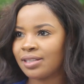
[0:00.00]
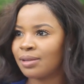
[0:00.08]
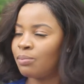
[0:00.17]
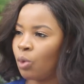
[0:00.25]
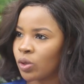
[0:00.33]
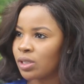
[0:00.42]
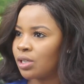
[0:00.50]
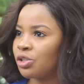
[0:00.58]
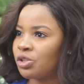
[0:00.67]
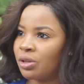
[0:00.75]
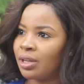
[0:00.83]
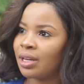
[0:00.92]
is
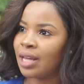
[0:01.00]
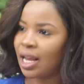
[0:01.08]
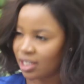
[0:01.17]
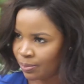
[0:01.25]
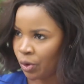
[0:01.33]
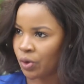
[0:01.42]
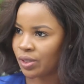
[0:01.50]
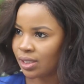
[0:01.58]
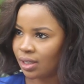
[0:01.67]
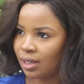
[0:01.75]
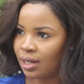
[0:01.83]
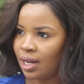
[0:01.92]
important to the next
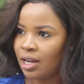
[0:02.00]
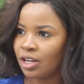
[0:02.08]
person,